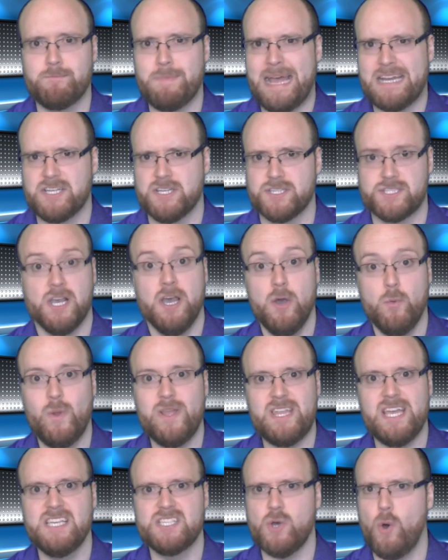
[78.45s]
matters
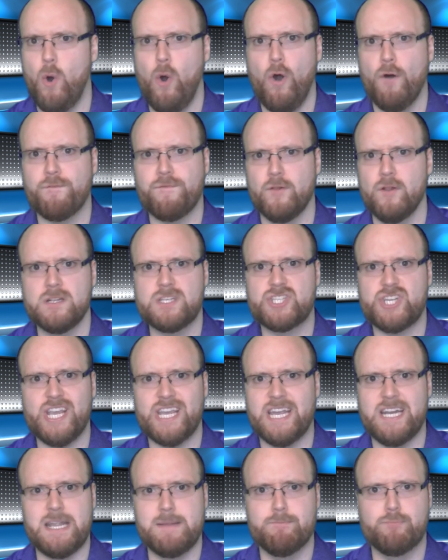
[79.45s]
with his awful
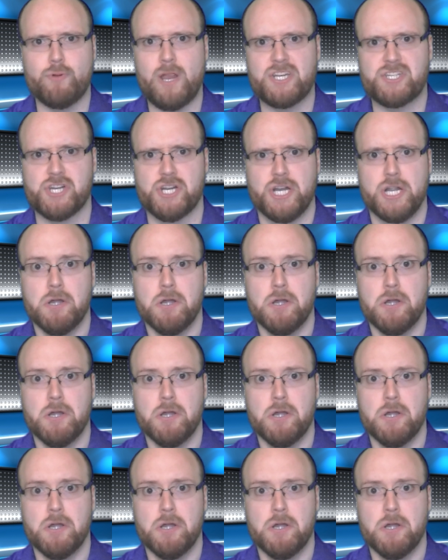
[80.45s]
chicken impression.